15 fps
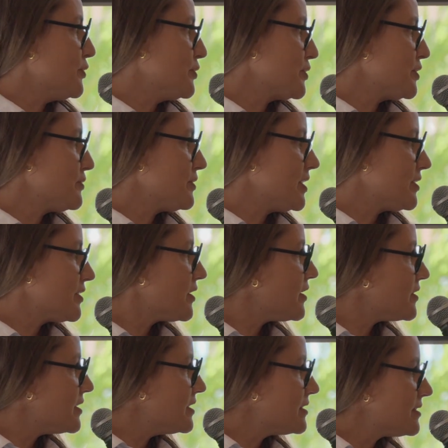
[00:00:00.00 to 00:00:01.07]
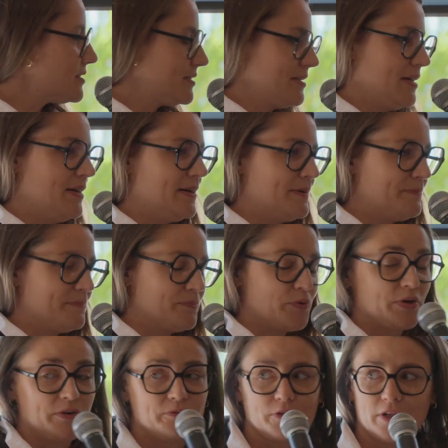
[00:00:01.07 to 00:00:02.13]
co-curator on this
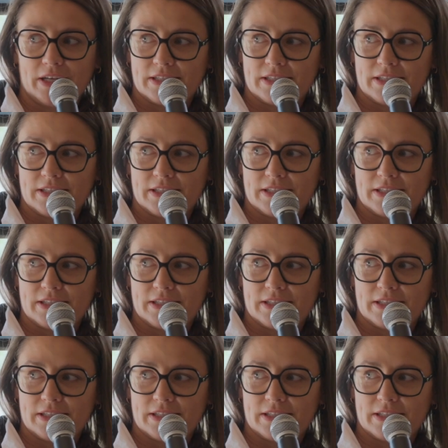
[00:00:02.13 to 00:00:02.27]
wonderful